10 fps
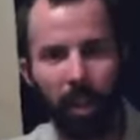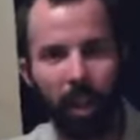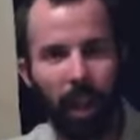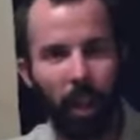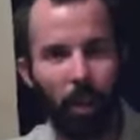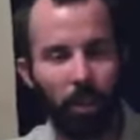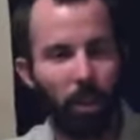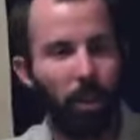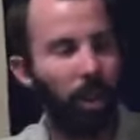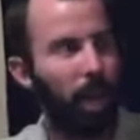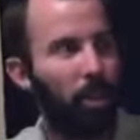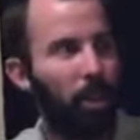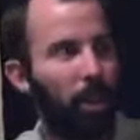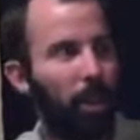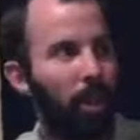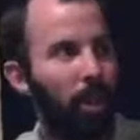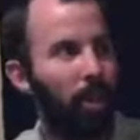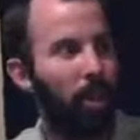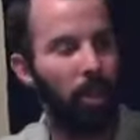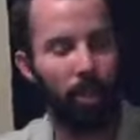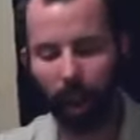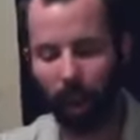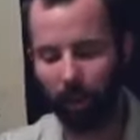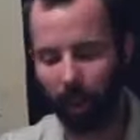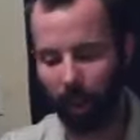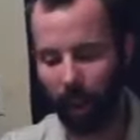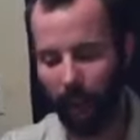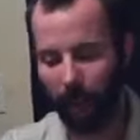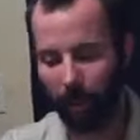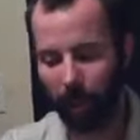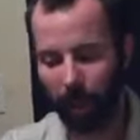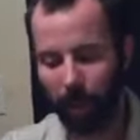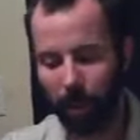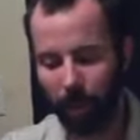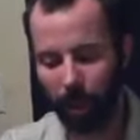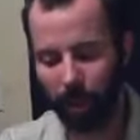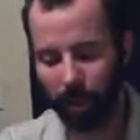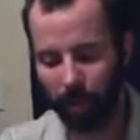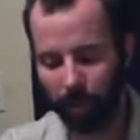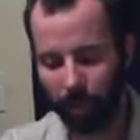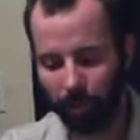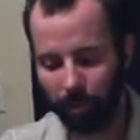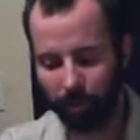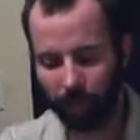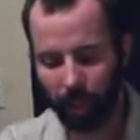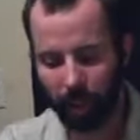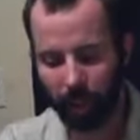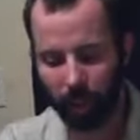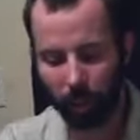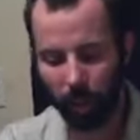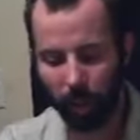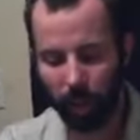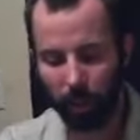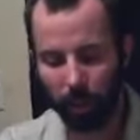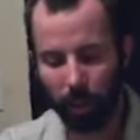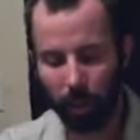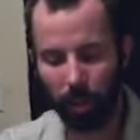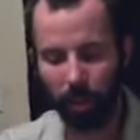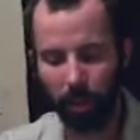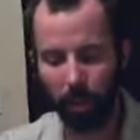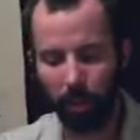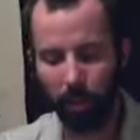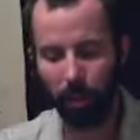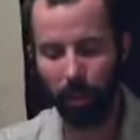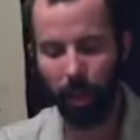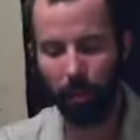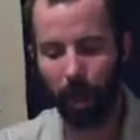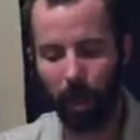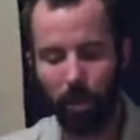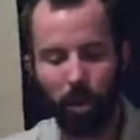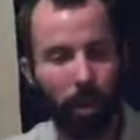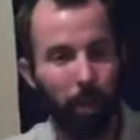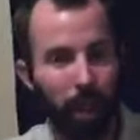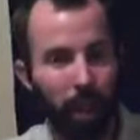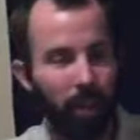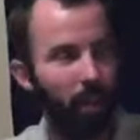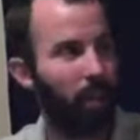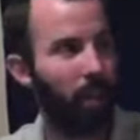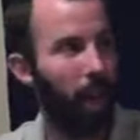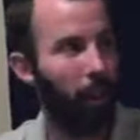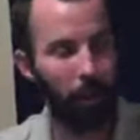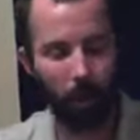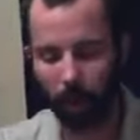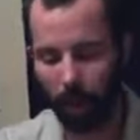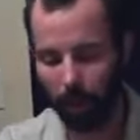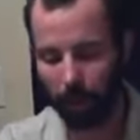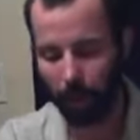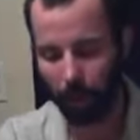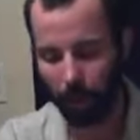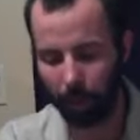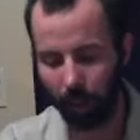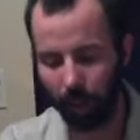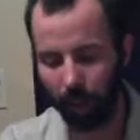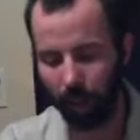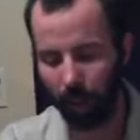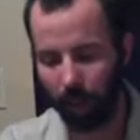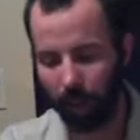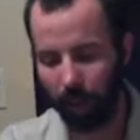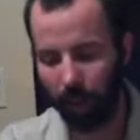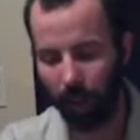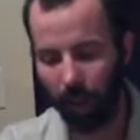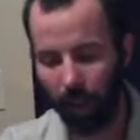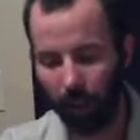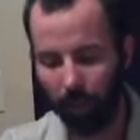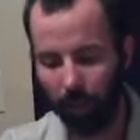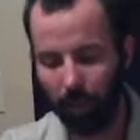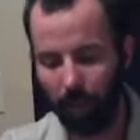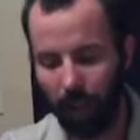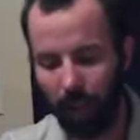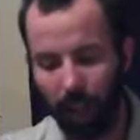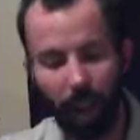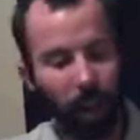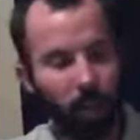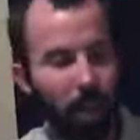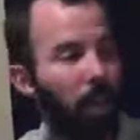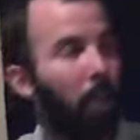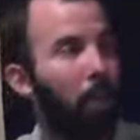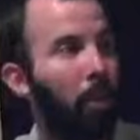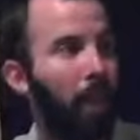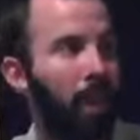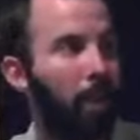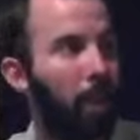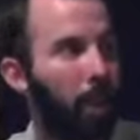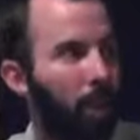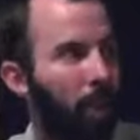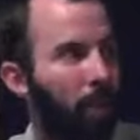It also allows you to use kind of like an app-like interface to where you can switch it to do stopwatch, GPS, MP3 player, and actually into a mini computer.